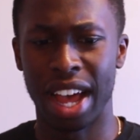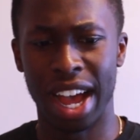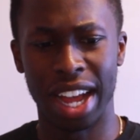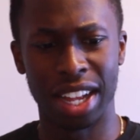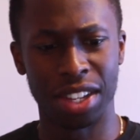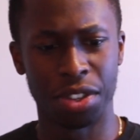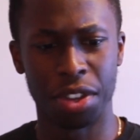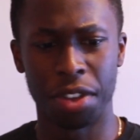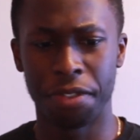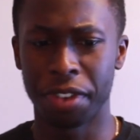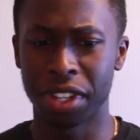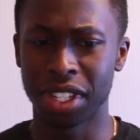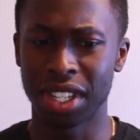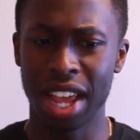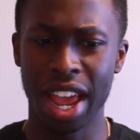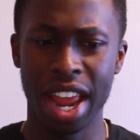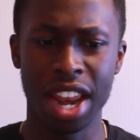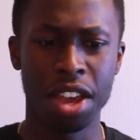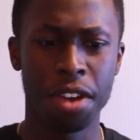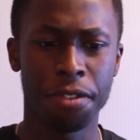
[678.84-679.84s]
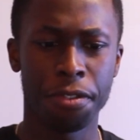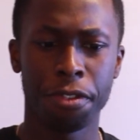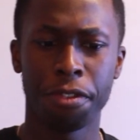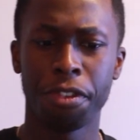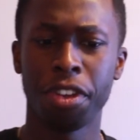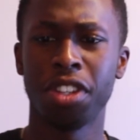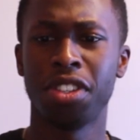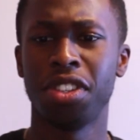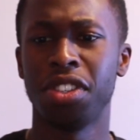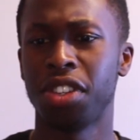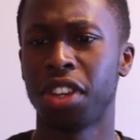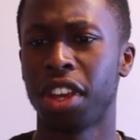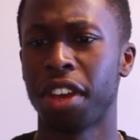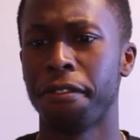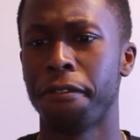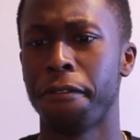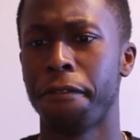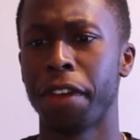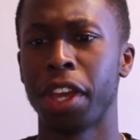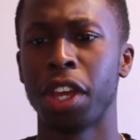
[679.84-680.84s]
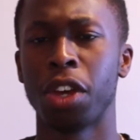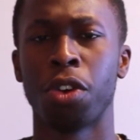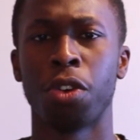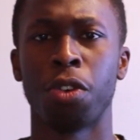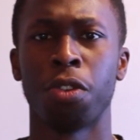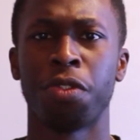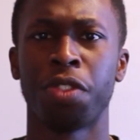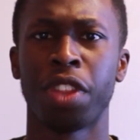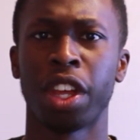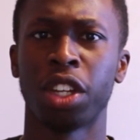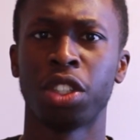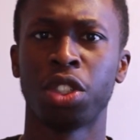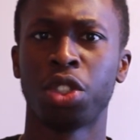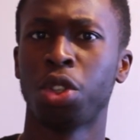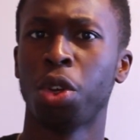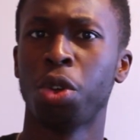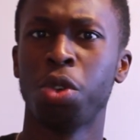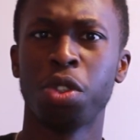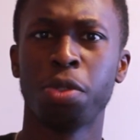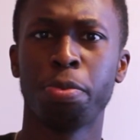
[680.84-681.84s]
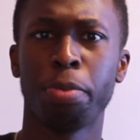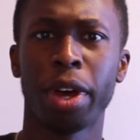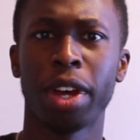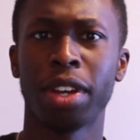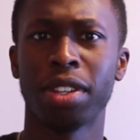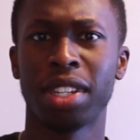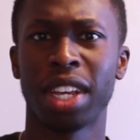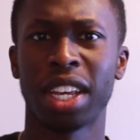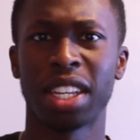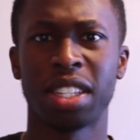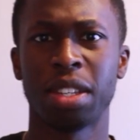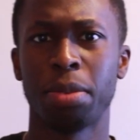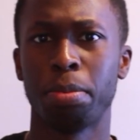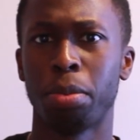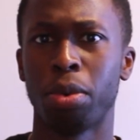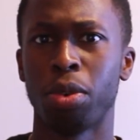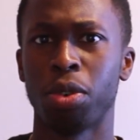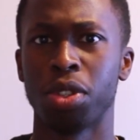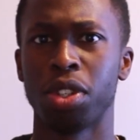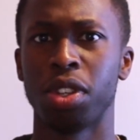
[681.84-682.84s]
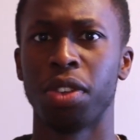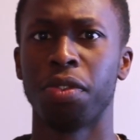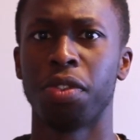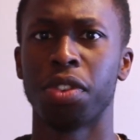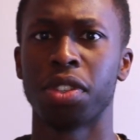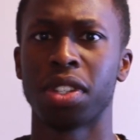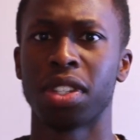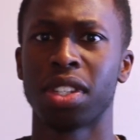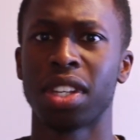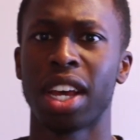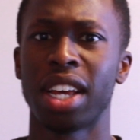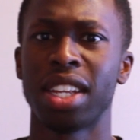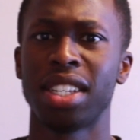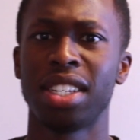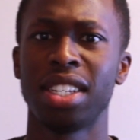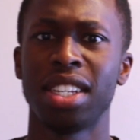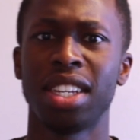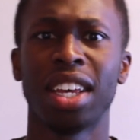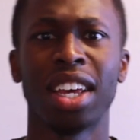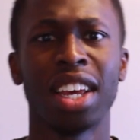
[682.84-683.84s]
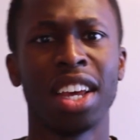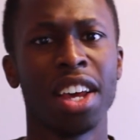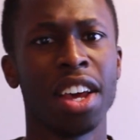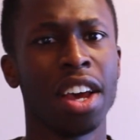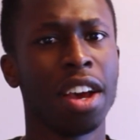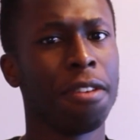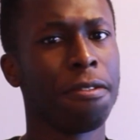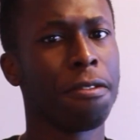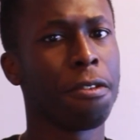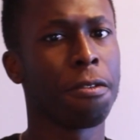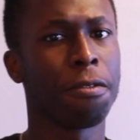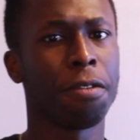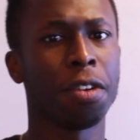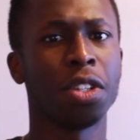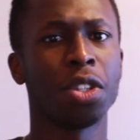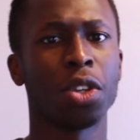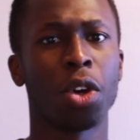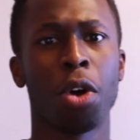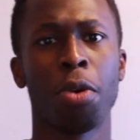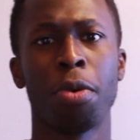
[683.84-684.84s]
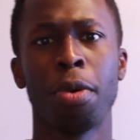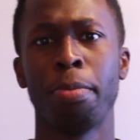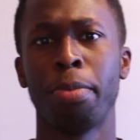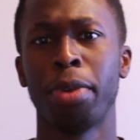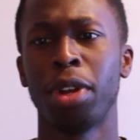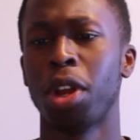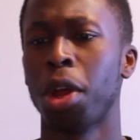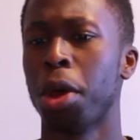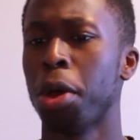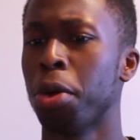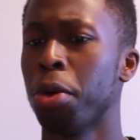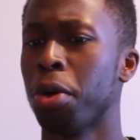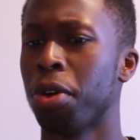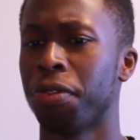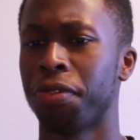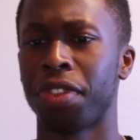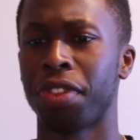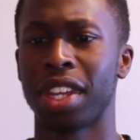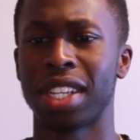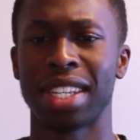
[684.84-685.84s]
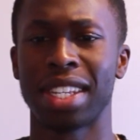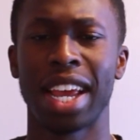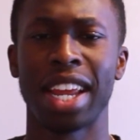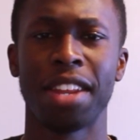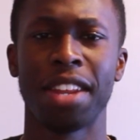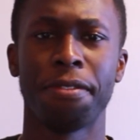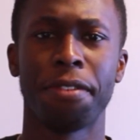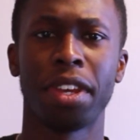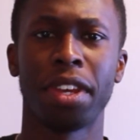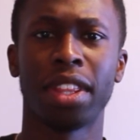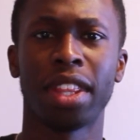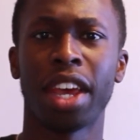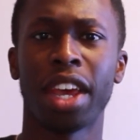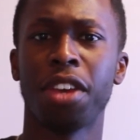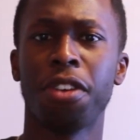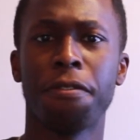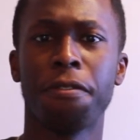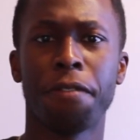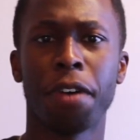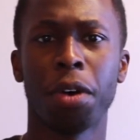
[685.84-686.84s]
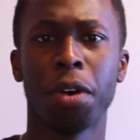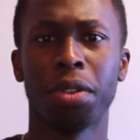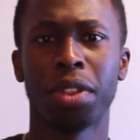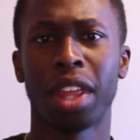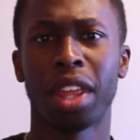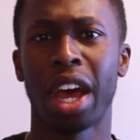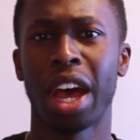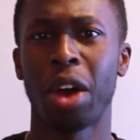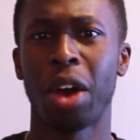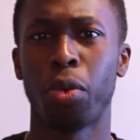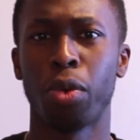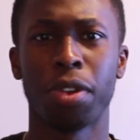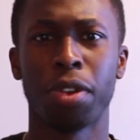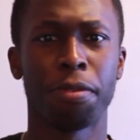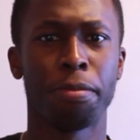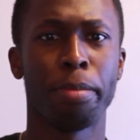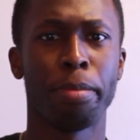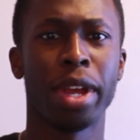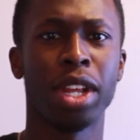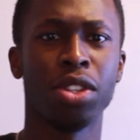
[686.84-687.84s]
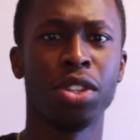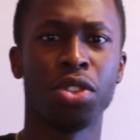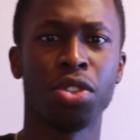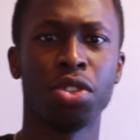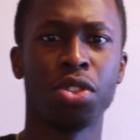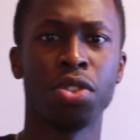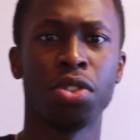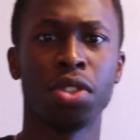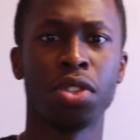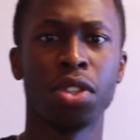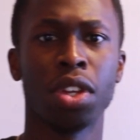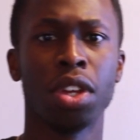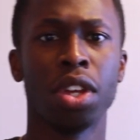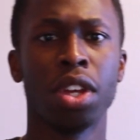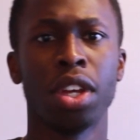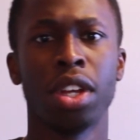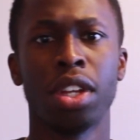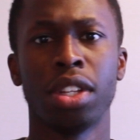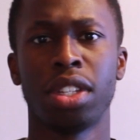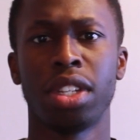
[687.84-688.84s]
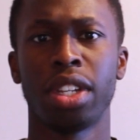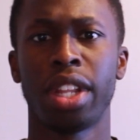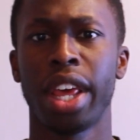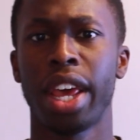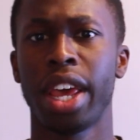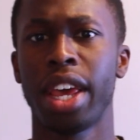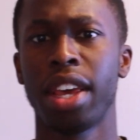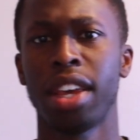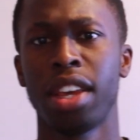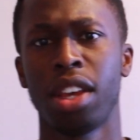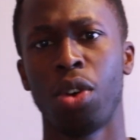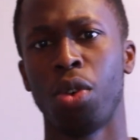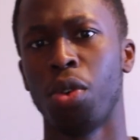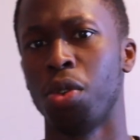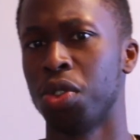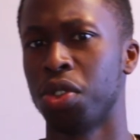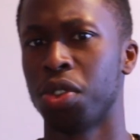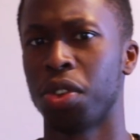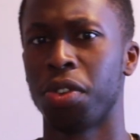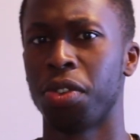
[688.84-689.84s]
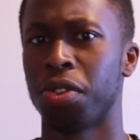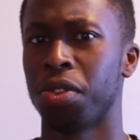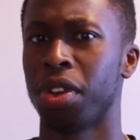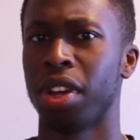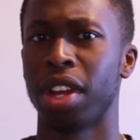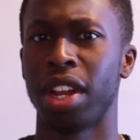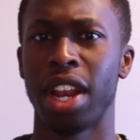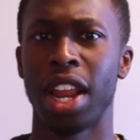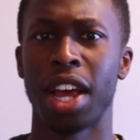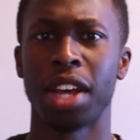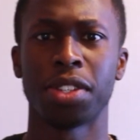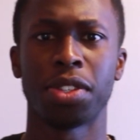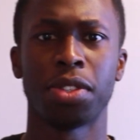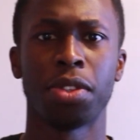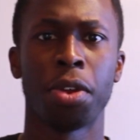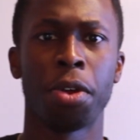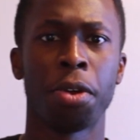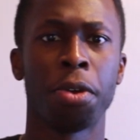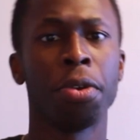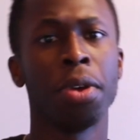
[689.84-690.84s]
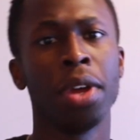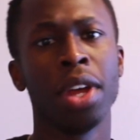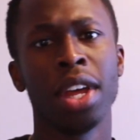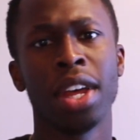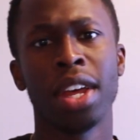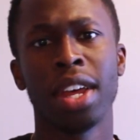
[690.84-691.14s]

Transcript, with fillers: And so if there's any other reasons you can think of that shows biotech's important for society, feel free to comment below if there's anything that you felt that I would have mentioned today. Also let us know.